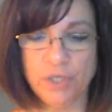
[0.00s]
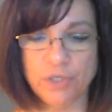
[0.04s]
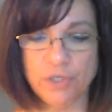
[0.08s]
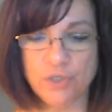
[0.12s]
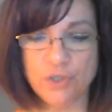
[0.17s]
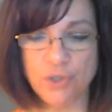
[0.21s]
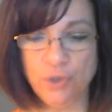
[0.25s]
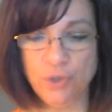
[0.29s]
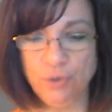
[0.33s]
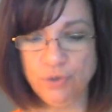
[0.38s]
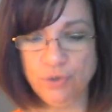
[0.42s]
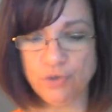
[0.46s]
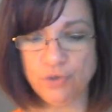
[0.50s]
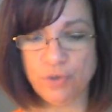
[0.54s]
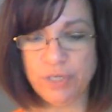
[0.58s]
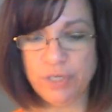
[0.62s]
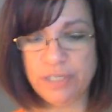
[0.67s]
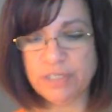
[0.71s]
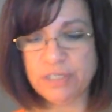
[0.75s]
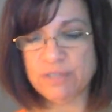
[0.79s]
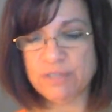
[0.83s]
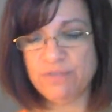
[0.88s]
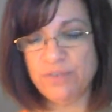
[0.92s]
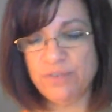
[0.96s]
Two
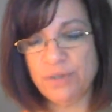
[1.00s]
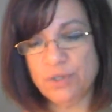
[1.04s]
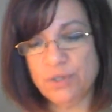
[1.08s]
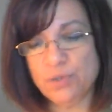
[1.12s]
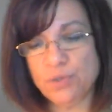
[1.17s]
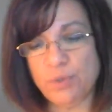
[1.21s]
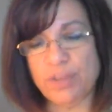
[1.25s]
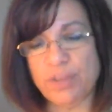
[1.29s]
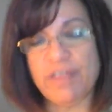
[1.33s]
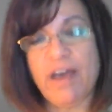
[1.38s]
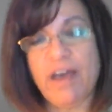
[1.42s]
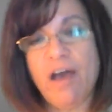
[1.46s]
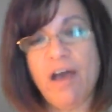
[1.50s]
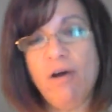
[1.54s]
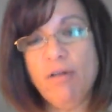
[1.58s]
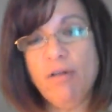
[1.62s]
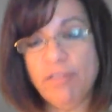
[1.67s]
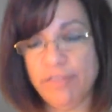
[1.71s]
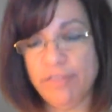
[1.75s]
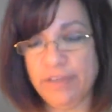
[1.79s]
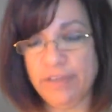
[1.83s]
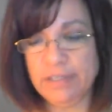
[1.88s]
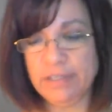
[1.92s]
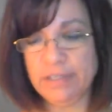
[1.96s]
trees filled with
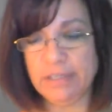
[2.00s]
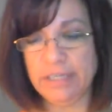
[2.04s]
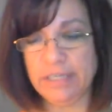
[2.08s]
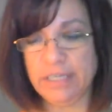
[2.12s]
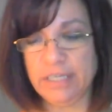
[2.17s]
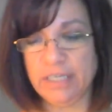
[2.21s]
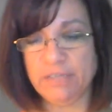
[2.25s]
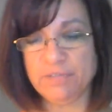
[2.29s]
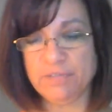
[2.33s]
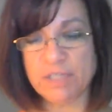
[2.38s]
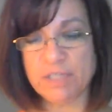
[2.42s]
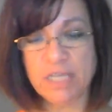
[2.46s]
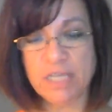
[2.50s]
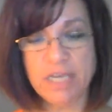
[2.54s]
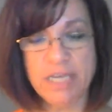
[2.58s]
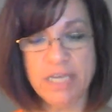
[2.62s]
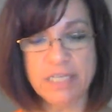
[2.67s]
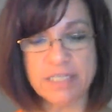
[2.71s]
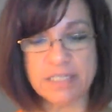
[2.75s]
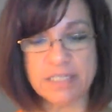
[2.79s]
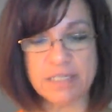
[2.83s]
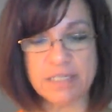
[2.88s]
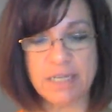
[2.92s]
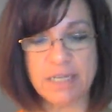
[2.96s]
healthy leaves
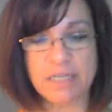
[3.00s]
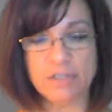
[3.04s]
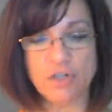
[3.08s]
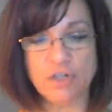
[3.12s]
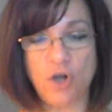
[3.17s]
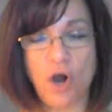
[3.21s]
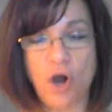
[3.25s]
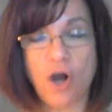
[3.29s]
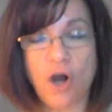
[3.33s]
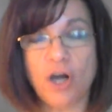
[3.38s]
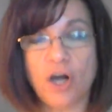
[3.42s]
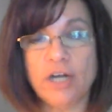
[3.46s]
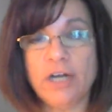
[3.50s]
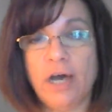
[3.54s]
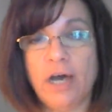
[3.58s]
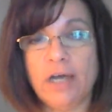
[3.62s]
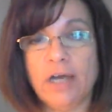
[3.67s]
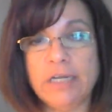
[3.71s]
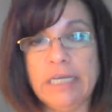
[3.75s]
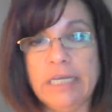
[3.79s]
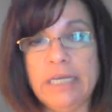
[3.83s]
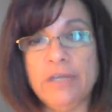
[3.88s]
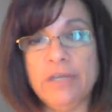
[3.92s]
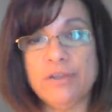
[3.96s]
stand guard
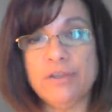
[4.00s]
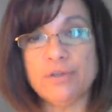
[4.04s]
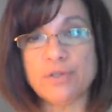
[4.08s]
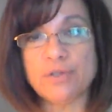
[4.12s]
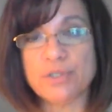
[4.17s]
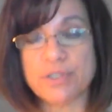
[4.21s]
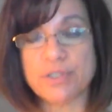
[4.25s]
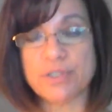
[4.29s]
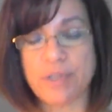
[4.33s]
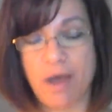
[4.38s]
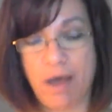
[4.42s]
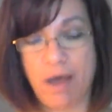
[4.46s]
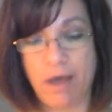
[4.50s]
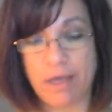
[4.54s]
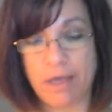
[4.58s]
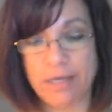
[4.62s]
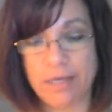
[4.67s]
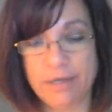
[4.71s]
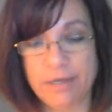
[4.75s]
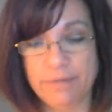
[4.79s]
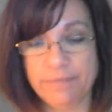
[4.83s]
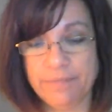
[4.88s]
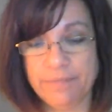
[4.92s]
on either side.